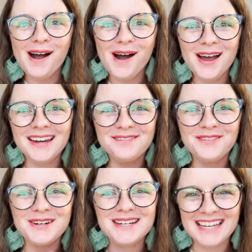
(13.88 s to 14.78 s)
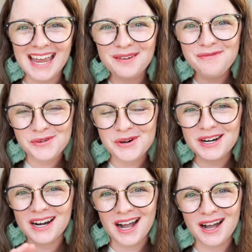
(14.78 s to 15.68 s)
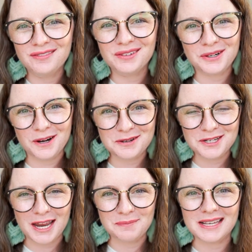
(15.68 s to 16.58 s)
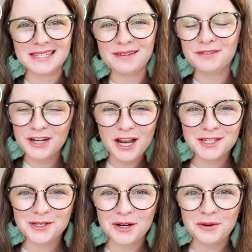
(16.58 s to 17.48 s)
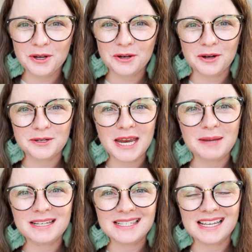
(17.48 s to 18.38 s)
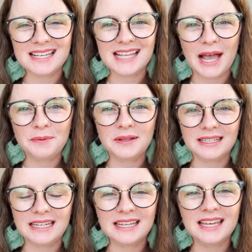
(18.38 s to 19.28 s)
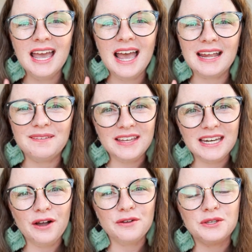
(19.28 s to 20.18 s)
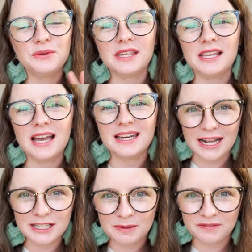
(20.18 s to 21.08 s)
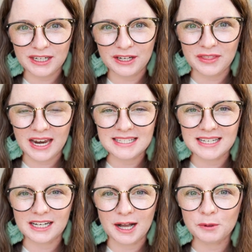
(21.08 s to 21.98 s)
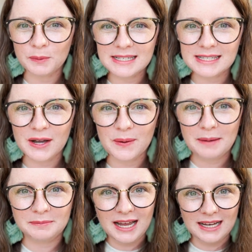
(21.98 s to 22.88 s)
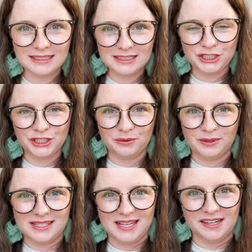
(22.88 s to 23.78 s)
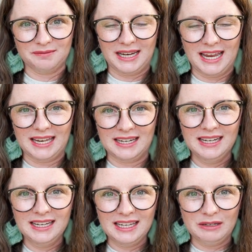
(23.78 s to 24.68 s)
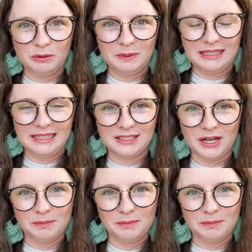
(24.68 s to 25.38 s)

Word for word: on for day four of Crochetmas. If you're not sure what Crochetmas is, I will link a video to the announcement video that I did a couple weeks ago. I'm not sure what side of my head it will be linked on,